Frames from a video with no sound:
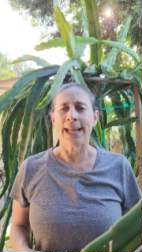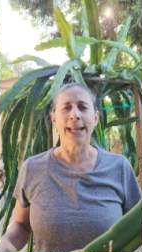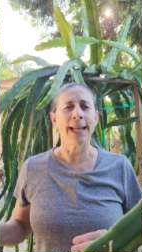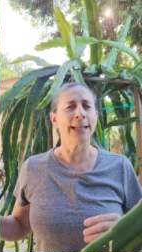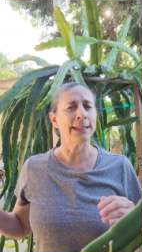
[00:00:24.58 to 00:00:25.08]

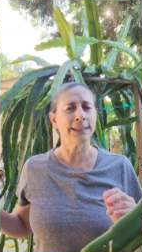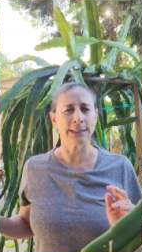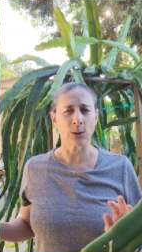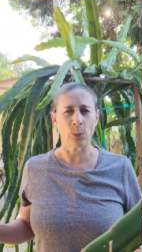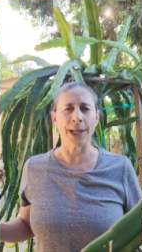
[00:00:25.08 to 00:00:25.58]
and
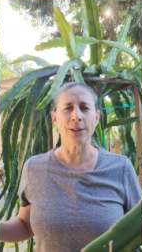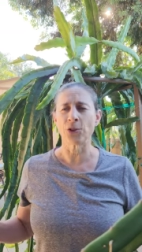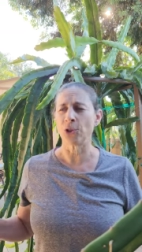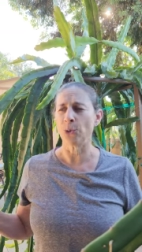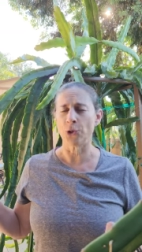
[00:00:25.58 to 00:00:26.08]
it's
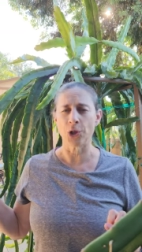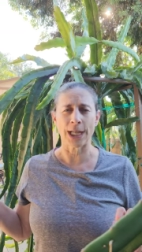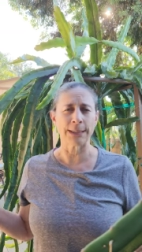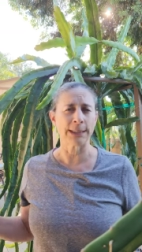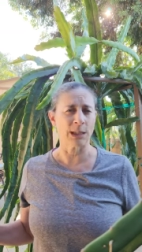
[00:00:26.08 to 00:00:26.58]
going to
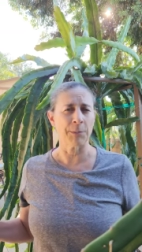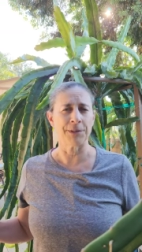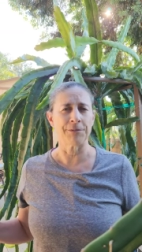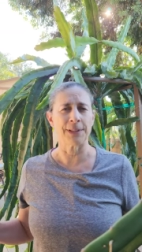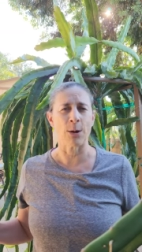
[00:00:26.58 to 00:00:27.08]
shed
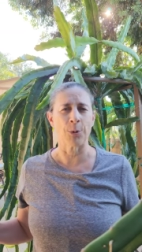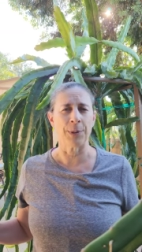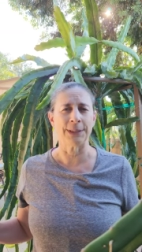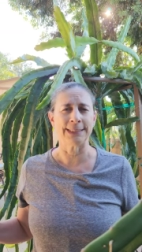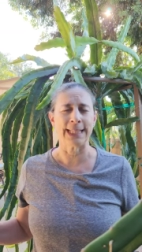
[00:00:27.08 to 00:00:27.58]
some of the
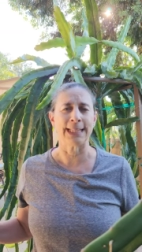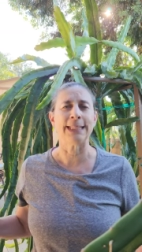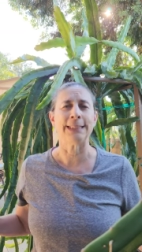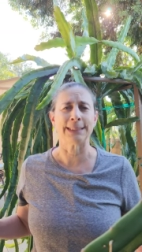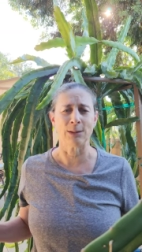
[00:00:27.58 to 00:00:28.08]
flower buds
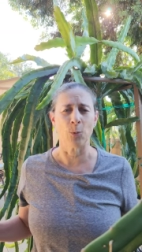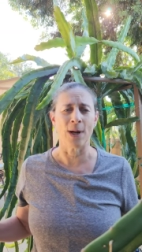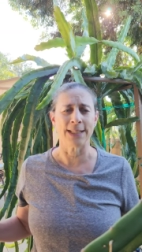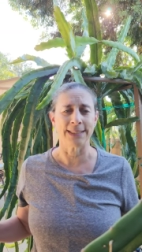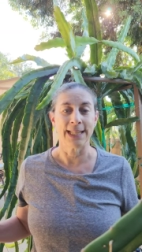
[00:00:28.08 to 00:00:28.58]
that it
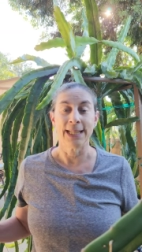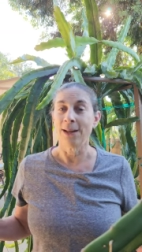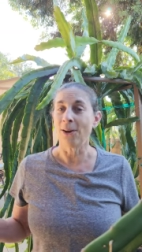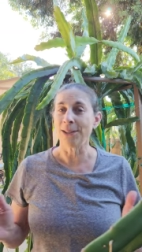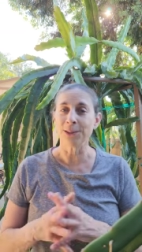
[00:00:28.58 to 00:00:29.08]
doesn't want.
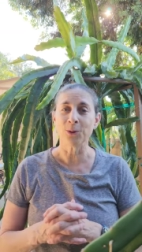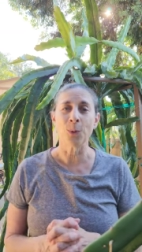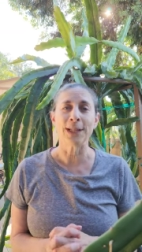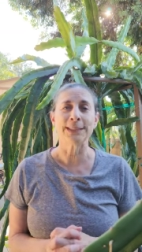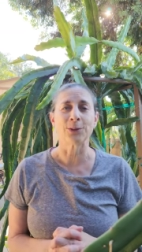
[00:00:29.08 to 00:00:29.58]
All the
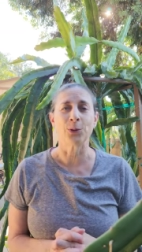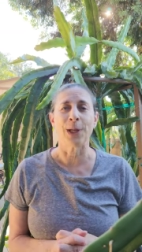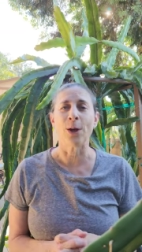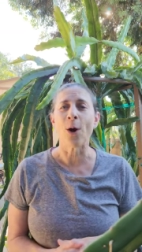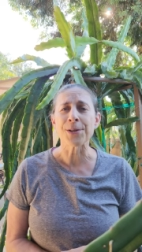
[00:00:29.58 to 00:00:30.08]
other ones are
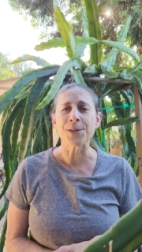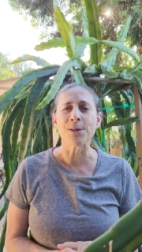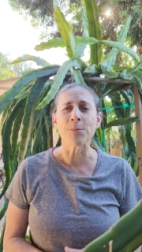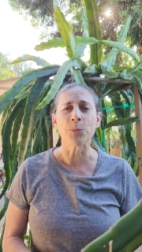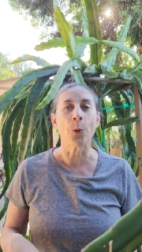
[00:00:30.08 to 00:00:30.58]
doing
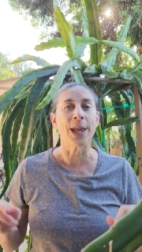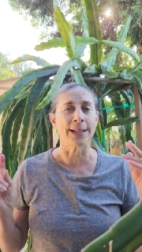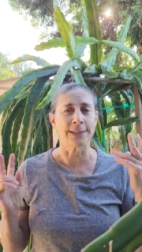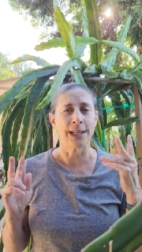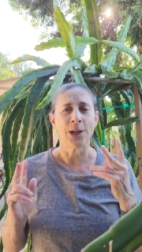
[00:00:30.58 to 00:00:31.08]
awesome.
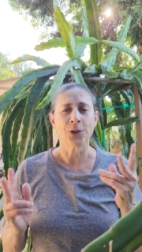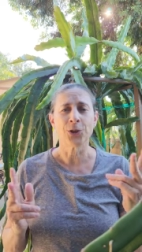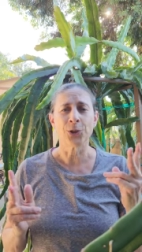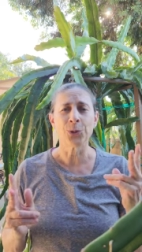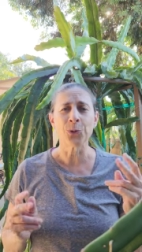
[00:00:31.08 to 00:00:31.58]
We had
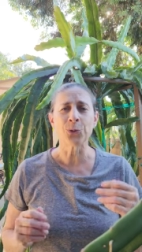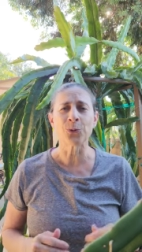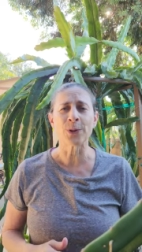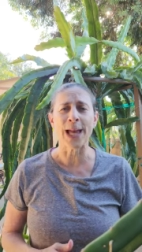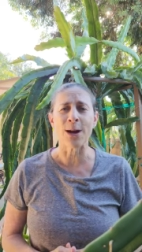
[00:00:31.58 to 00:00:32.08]

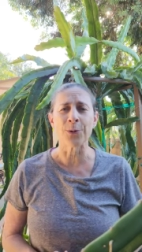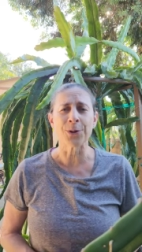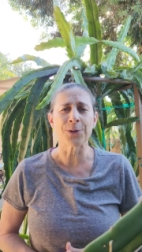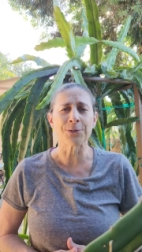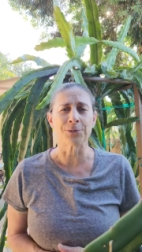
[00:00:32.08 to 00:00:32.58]
2
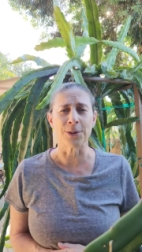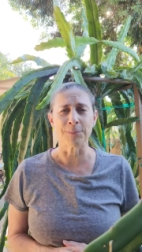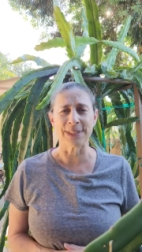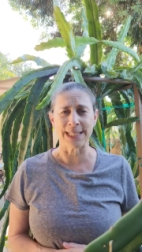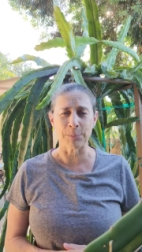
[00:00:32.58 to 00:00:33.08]
flowers
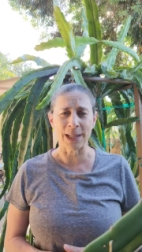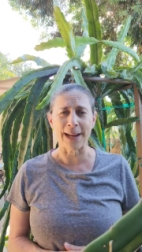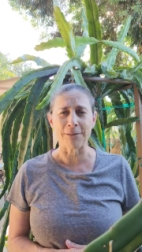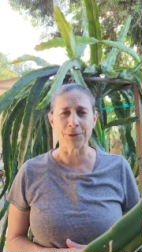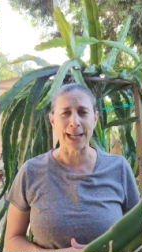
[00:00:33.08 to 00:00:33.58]
from the
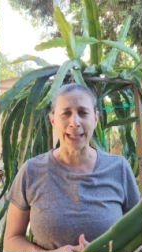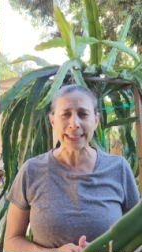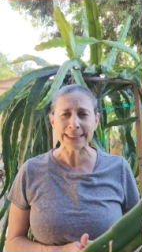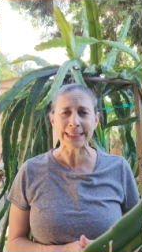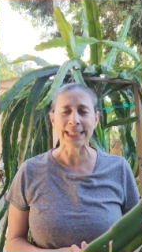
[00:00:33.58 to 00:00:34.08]
Black
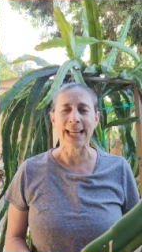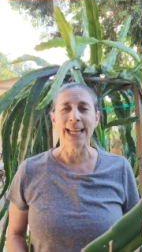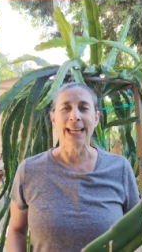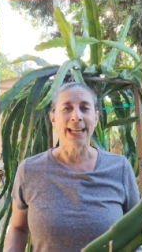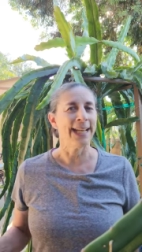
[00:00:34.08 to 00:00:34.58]
Afrikanis,
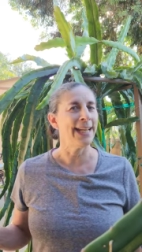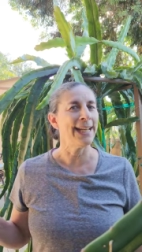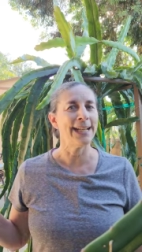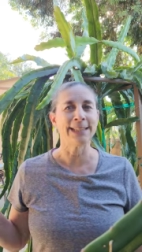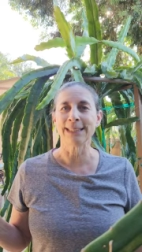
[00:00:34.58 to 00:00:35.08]

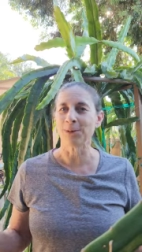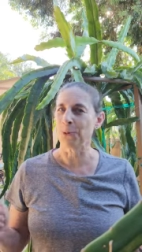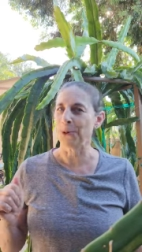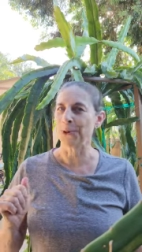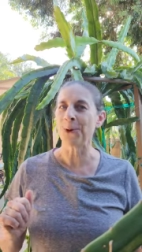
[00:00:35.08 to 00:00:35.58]
and we're